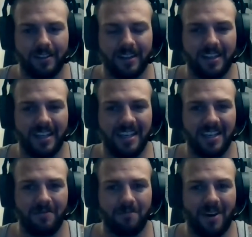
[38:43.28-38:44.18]
that
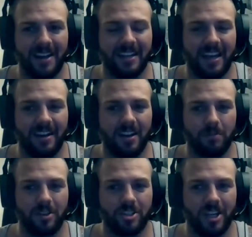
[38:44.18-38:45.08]
he might end
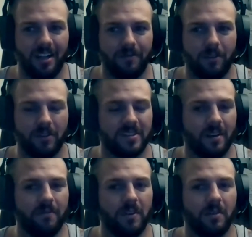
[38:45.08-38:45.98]
up in jail for
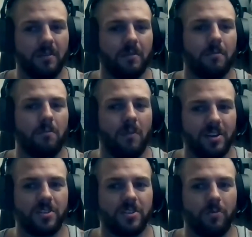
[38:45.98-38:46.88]
something
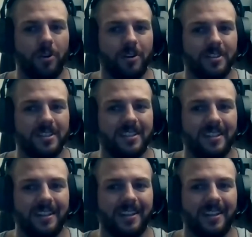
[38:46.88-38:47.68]
much worse